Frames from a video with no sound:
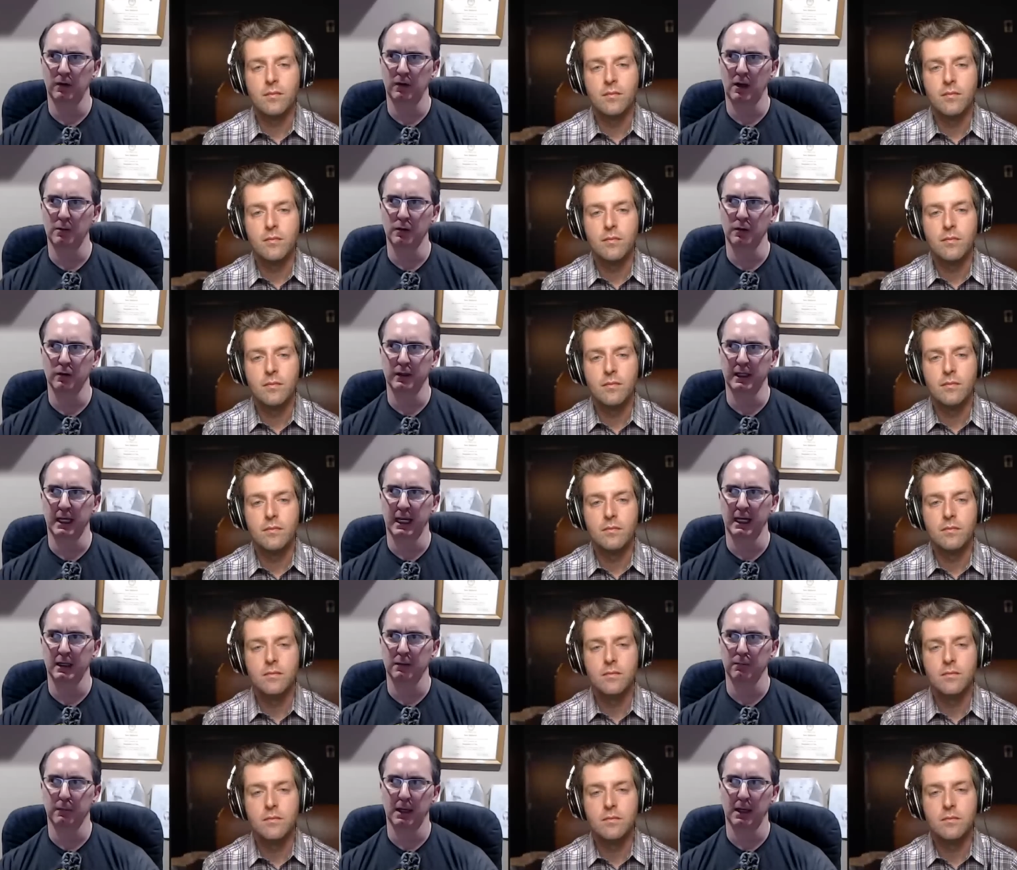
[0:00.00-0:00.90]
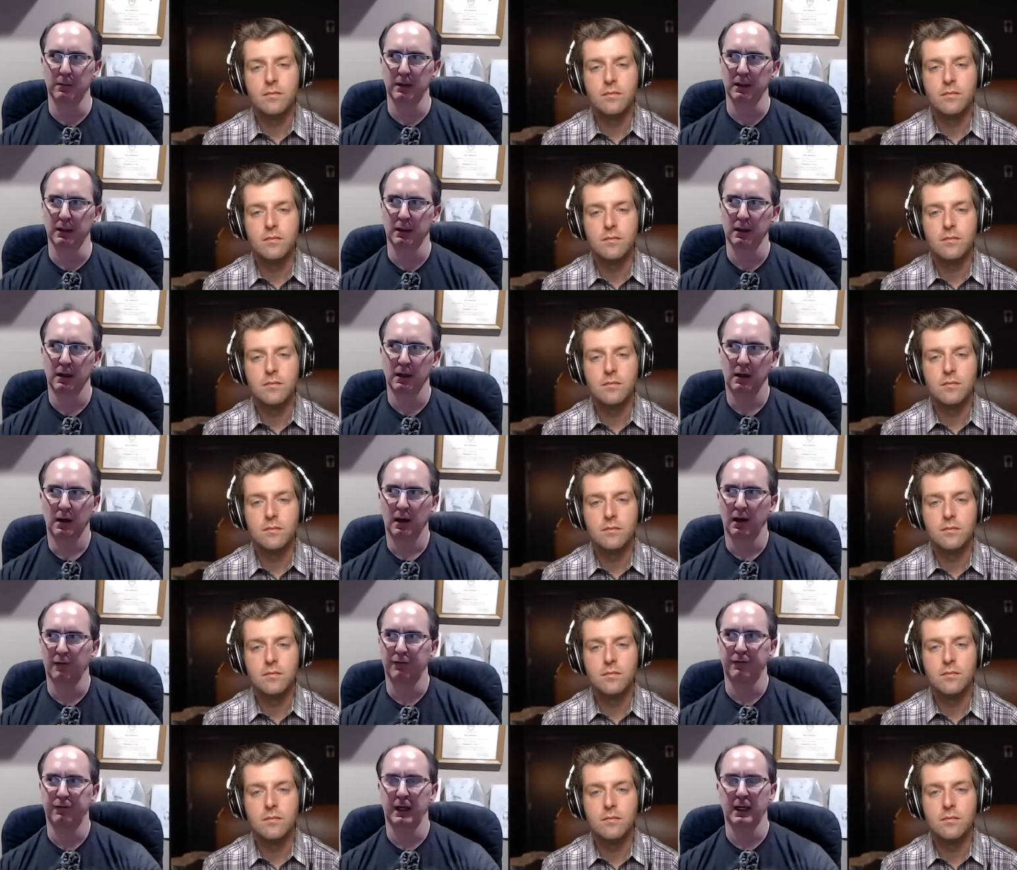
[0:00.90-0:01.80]
Speaker 1: time you're gaining maybe a
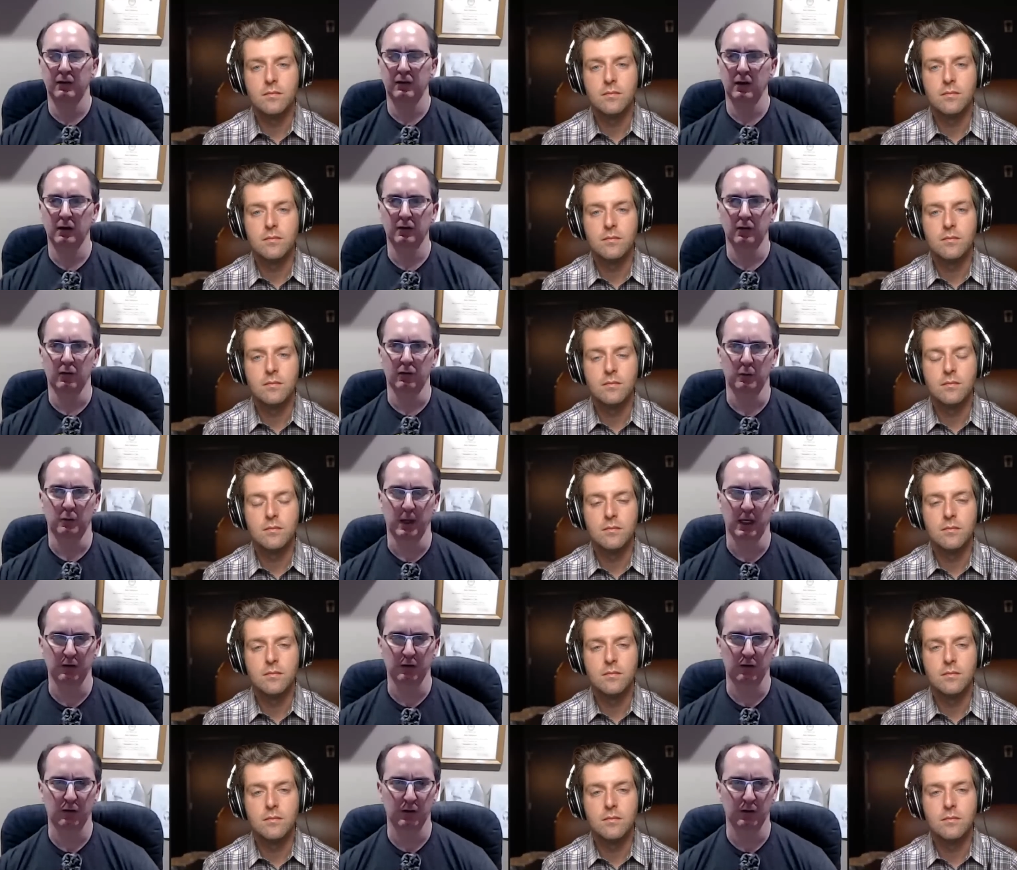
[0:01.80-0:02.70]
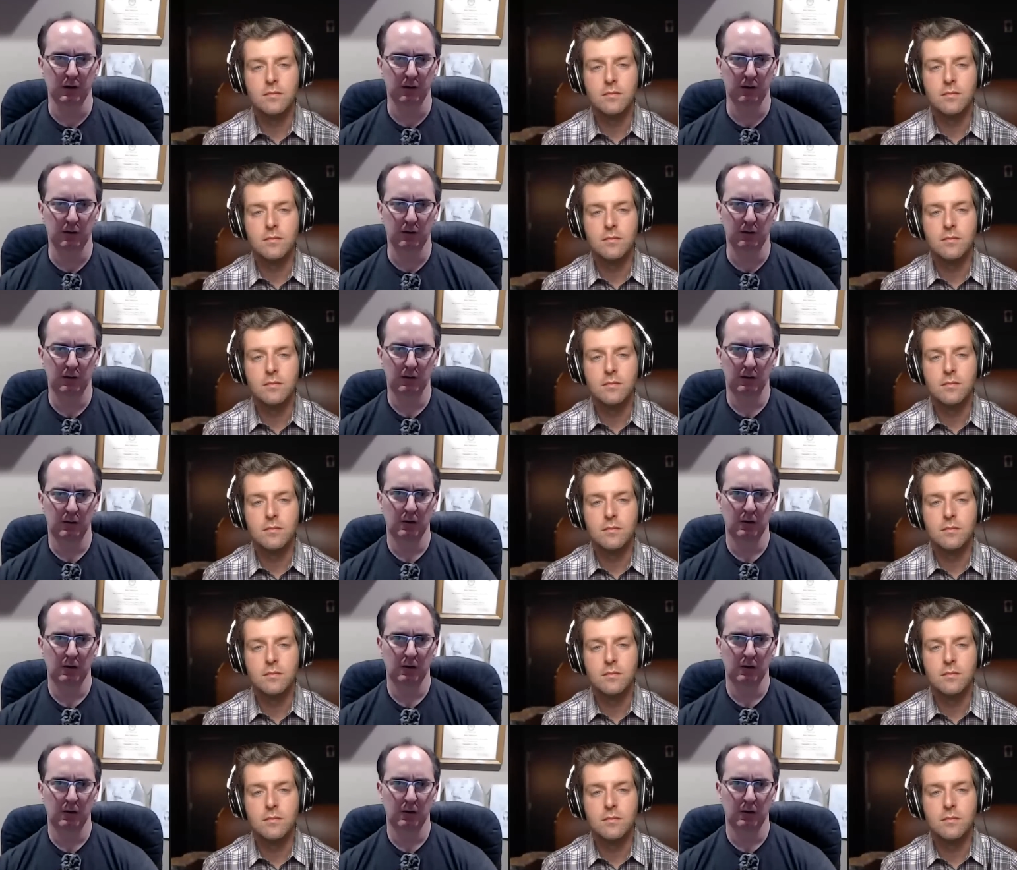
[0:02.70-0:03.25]
fake sense of spaciousness?